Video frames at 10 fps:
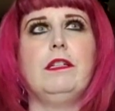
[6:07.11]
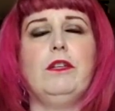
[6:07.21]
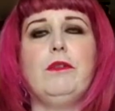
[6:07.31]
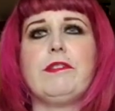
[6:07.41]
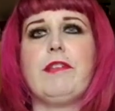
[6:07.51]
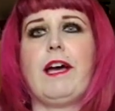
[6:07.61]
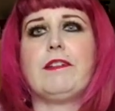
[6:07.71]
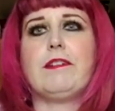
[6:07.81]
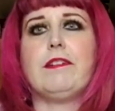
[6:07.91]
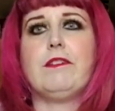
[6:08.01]
use
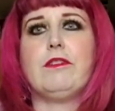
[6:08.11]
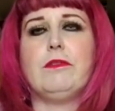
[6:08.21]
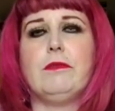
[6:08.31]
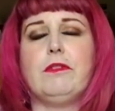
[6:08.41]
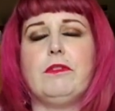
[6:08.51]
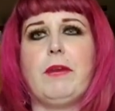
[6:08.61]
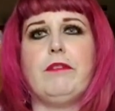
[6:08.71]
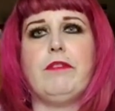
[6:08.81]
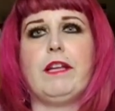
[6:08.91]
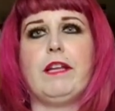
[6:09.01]
that to my
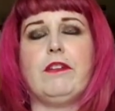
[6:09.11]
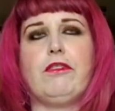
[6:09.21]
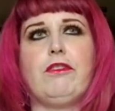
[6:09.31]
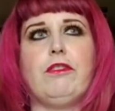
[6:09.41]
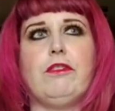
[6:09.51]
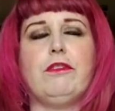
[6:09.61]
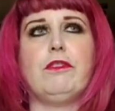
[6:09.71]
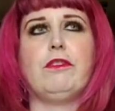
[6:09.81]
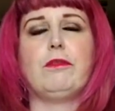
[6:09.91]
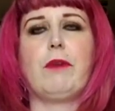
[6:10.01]
advantage to
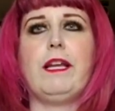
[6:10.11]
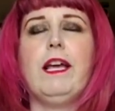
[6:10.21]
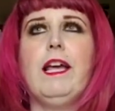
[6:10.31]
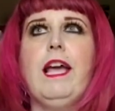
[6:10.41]
write.